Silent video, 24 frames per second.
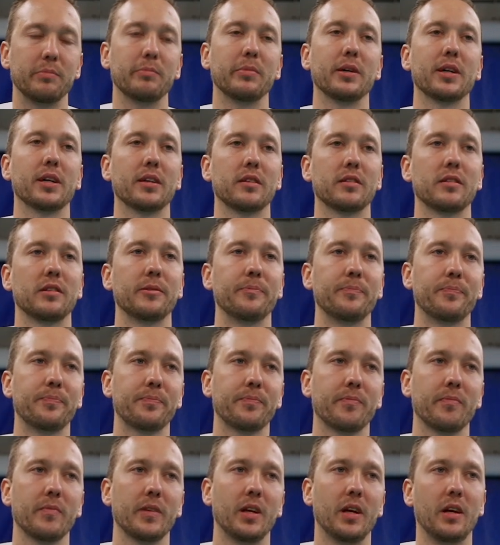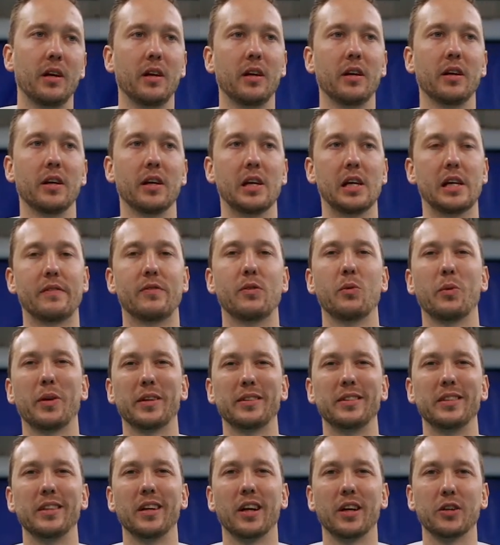But if you want
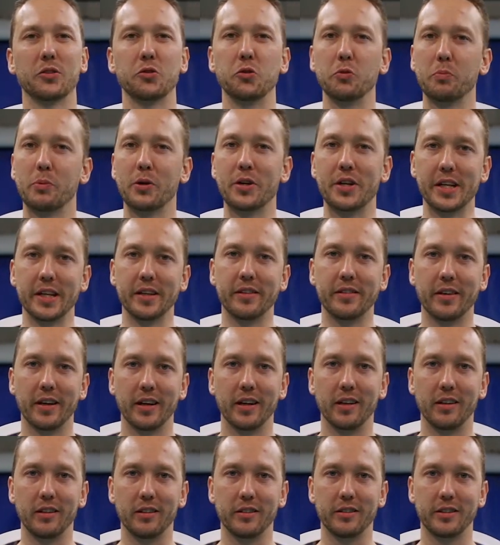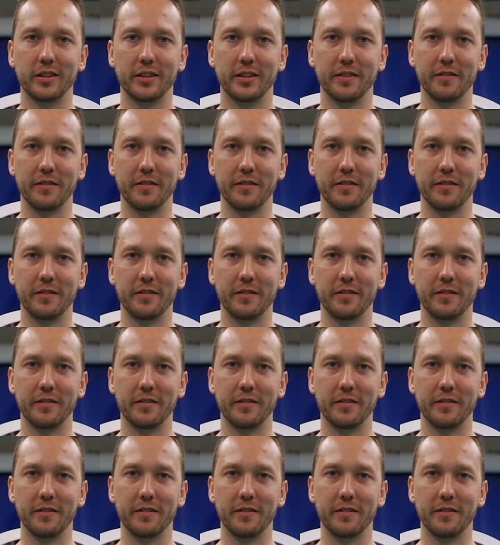to see like super detailed